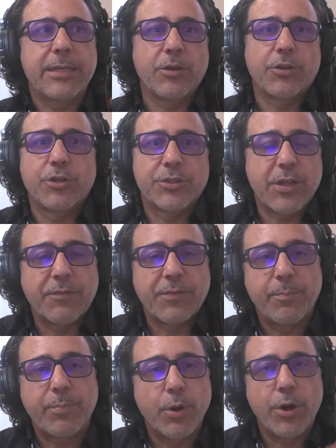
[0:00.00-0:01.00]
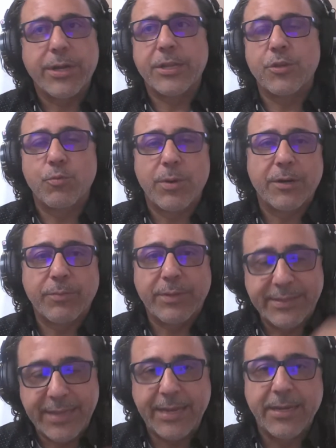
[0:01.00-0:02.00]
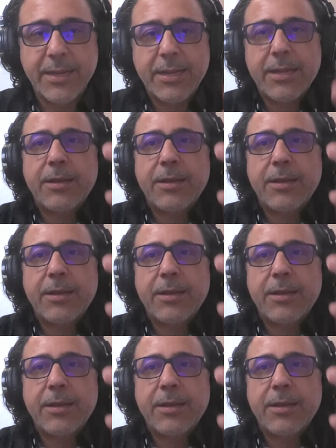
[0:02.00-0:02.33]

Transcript: you're self-employed and you want to retain